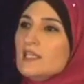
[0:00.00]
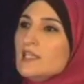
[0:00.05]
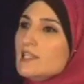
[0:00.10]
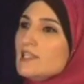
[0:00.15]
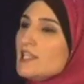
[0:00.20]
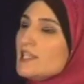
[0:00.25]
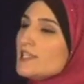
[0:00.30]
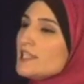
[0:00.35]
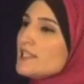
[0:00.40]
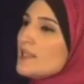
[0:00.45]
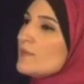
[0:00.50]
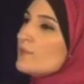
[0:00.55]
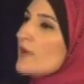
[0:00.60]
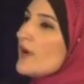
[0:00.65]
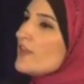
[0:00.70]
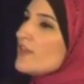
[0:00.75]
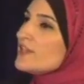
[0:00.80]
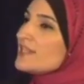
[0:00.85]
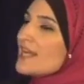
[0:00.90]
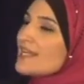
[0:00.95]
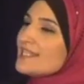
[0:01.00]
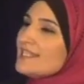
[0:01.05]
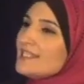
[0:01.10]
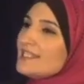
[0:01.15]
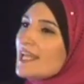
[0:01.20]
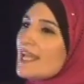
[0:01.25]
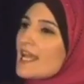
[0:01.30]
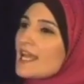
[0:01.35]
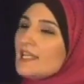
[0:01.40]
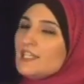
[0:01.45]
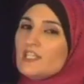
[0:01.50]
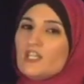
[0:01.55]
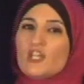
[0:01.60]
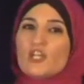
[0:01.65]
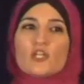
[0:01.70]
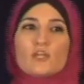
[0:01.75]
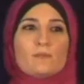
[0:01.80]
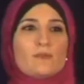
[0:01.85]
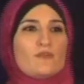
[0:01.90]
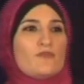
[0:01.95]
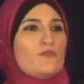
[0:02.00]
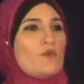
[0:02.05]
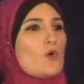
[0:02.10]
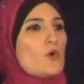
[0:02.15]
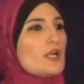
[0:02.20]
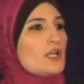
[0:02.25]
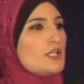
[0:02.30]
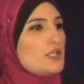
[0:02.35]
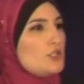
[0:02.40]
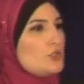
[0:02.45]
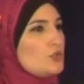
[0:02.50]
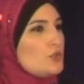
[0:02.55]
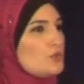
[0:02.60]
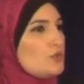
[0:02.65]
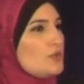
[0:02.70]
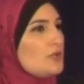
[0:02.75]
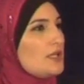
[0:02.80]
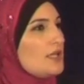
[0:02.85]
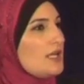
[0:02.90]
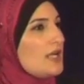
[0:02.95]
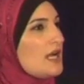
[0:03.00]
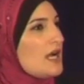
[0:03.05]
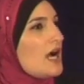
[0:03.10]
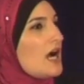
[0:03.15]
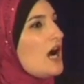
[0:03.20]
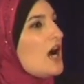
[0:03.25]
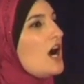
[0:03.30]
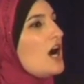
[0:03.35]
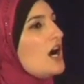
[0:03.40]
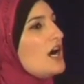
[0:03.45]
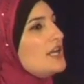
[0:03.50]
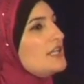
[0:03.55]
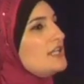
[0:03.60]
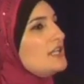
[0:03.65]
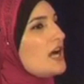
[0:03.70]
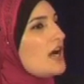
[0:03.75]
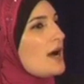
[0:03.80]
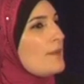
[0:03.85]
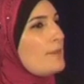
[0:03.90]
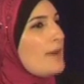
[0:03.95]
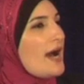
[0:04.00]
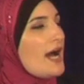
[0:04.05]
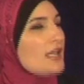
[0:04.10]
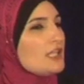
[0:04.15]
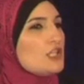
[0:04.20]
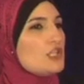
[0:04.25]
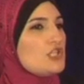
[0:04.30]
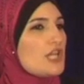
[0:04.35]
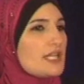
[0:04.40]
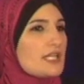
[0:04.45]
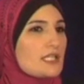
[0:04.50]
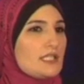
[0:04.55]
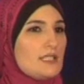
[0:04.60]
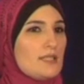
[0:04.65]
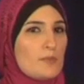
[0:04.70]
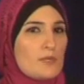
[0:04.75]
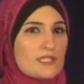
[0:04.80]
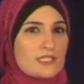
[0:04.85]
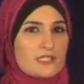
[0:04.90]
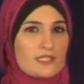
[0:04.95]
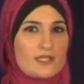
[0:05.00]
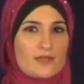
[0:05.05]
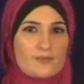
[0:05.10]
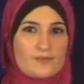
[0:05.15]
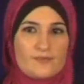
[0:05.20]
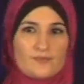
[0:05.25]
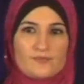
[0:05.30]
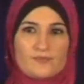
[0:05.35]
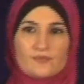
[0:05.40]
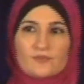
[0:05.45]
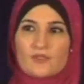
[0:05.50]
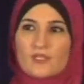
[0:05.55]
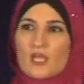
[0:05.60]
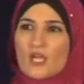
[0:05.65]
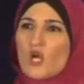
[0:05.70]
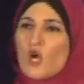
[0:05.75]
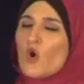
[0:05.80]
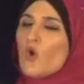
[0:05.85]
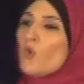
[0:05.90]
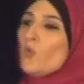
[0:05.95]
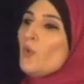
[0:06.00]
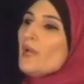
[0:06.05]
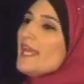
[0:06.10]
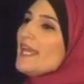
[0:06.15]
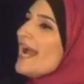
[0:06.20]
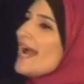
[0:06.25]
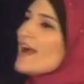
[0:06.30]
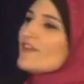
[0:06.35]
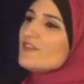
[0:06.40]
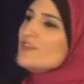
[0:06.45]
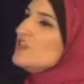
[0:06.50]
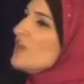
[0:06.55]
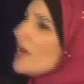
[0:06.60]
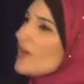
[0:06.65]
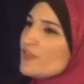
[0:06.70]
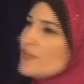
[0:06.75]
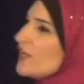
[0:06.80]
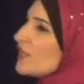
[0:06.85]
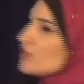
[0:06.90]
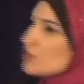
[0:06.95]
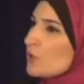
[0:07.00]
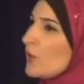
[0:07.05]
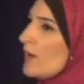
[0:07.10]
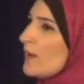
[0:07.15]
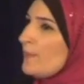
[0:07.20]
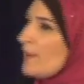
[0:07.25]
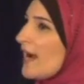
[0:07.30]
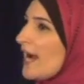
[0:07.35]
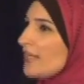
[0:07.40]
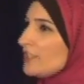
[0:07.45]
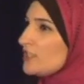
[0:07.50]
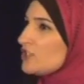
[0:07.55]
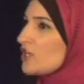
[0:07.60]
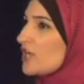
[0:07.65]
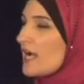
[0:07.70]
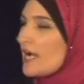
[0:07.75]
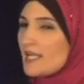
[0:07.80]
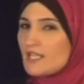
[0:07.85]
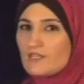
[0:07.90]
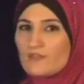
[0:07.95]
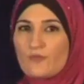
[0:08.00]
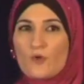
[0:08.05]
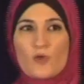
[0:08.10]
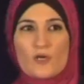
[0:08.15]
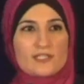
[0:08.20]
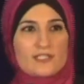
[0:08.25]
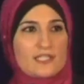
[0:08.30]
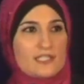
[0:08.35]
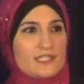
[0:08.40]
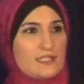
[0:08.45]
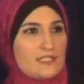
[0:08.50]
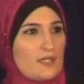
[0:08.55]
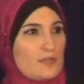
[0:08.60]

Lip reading: Sisters and brothers, I stand here before you unapologetically Muslim. We have nothing to apologize for, sisters